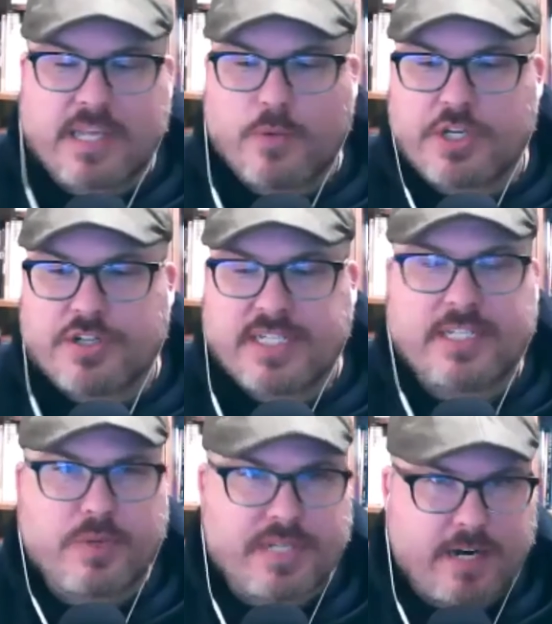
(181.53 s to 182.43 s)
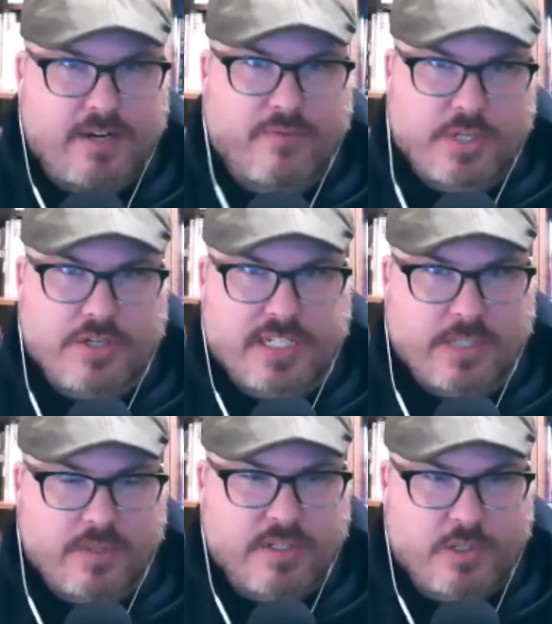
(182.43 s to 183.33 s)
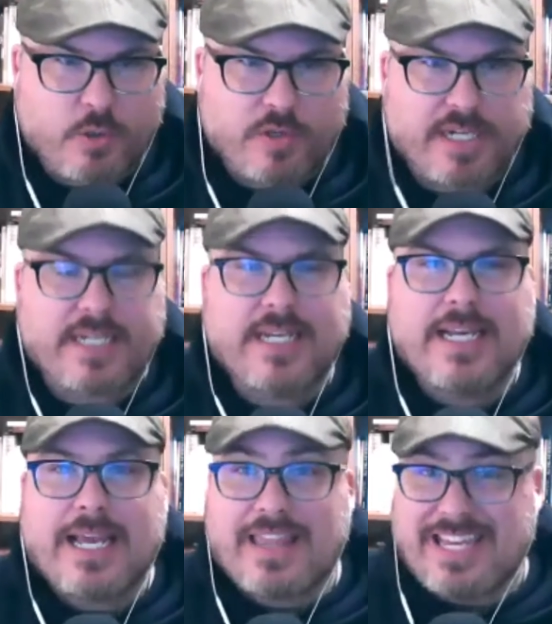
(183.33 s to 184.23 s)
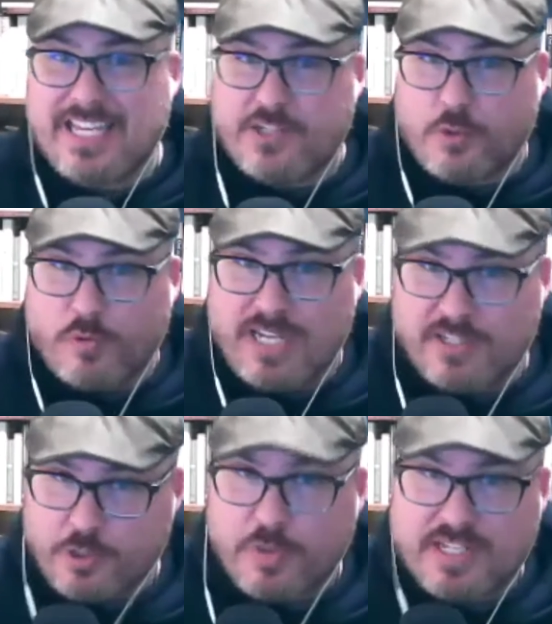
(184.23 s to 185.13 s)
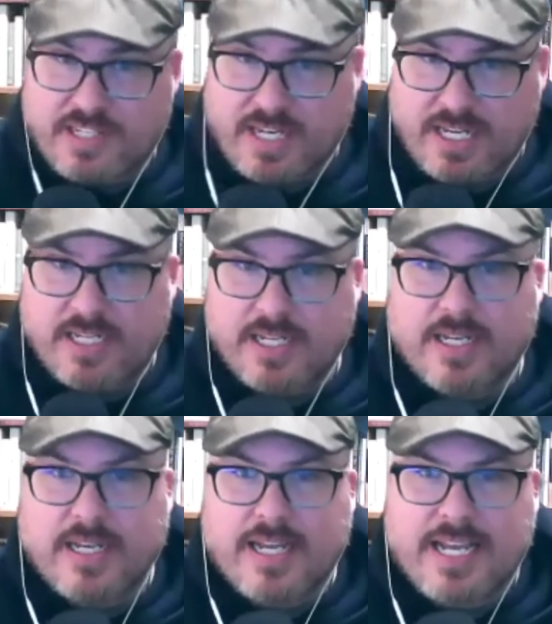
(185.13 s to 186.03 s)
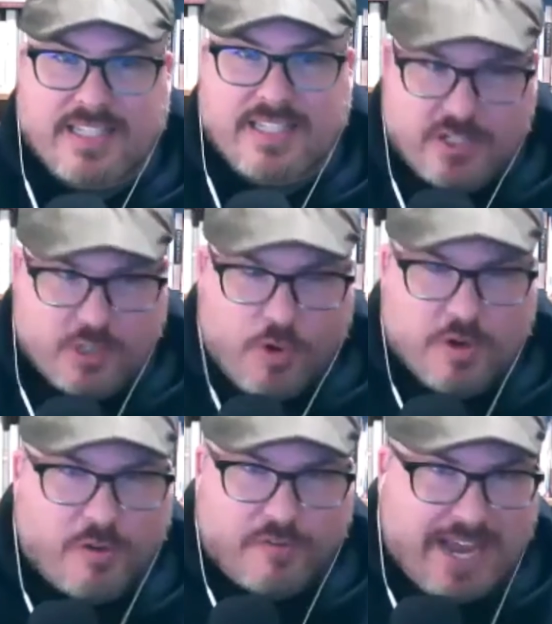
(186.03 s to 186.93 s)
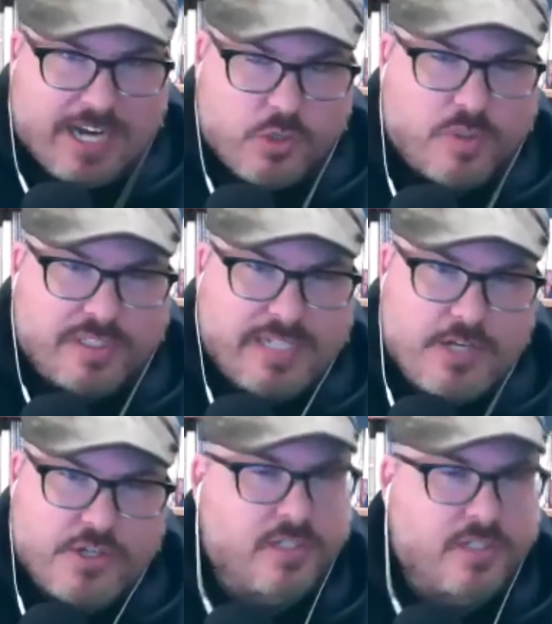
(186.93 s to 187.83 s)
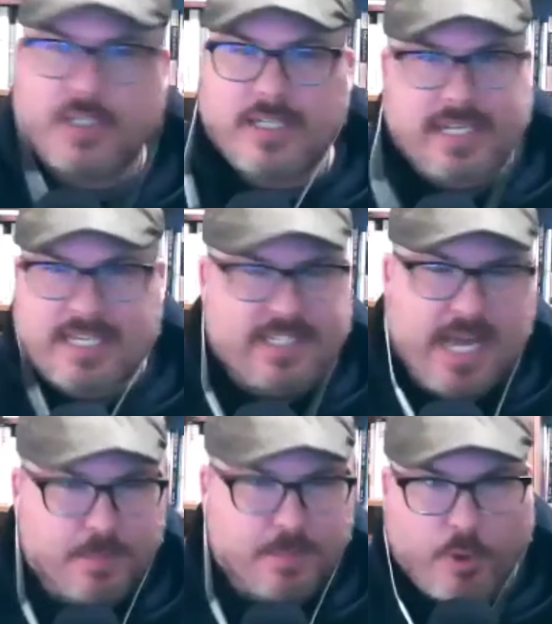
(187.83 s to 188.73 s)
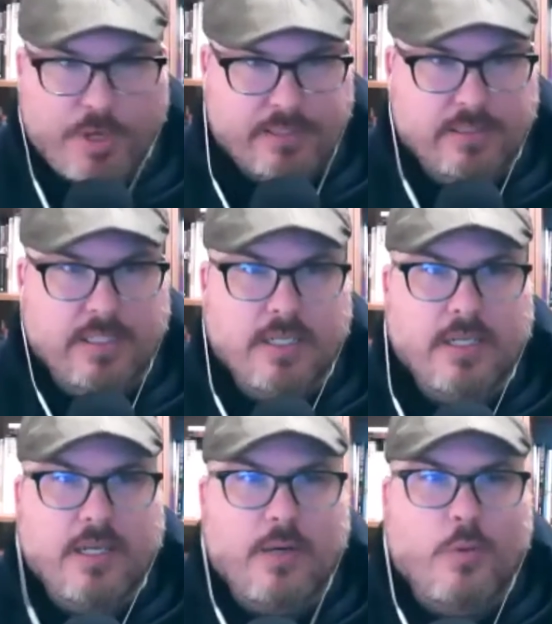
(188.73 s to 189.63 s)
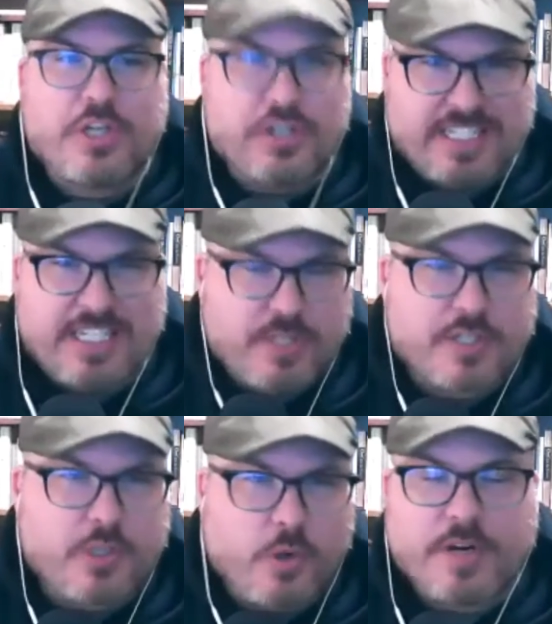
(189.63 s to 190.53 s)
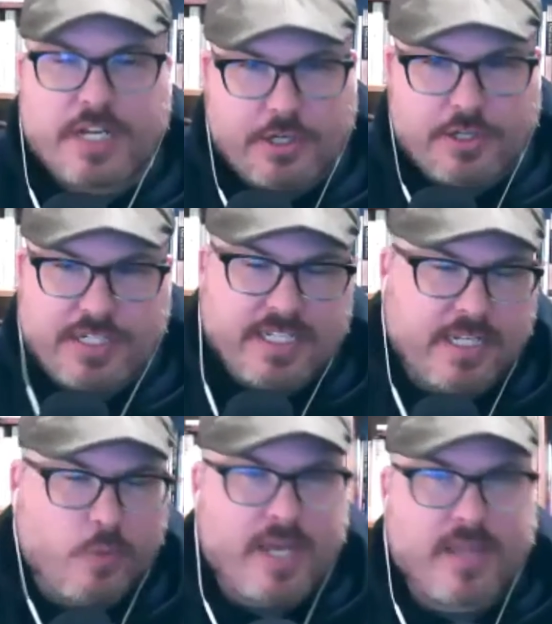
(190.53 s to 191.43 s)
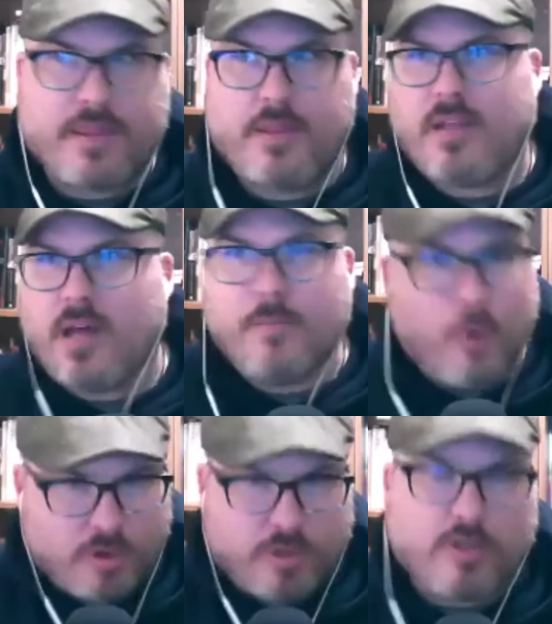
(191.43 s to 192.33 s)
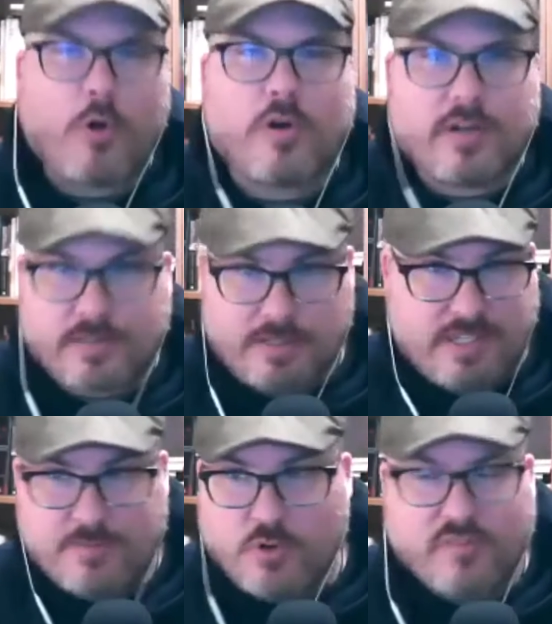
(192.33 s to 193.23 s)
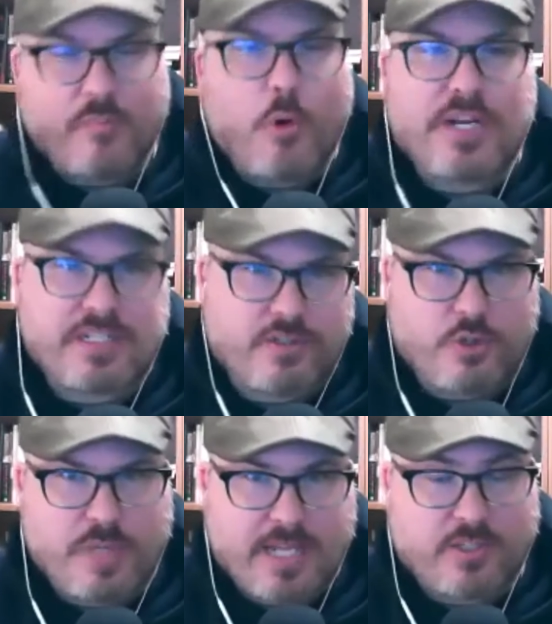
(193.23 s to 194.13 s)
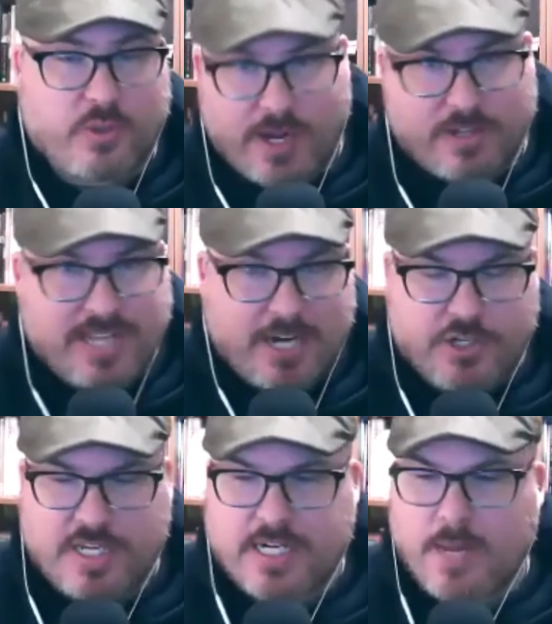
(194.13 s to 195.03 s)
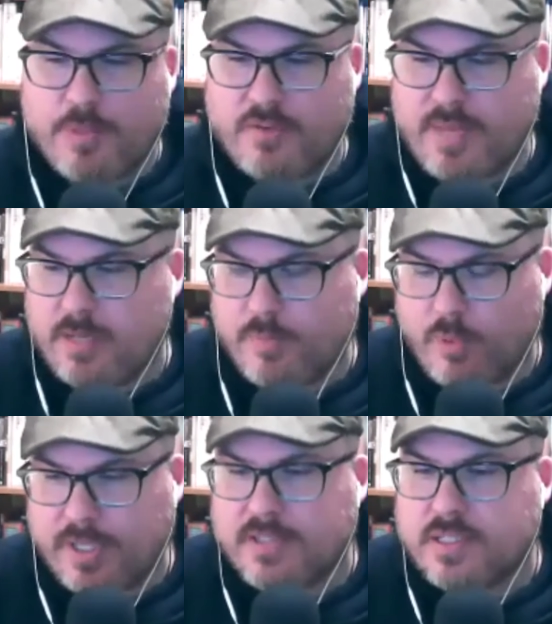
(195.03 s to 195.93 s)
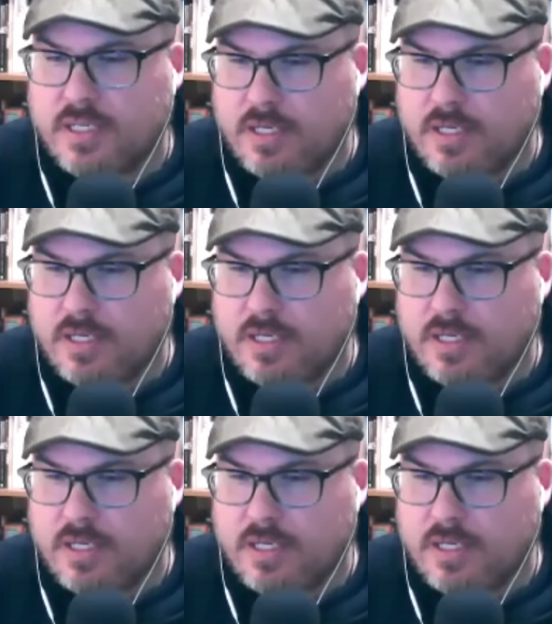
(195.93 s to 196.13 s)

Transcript: that when you're dealing with narrative, when you're dealing with a story, the historicity, its historical factual nature, is not the point. When you're dealing with a story, you're dealing with a moral or some sort of point to that story, and there's actually a couple of main points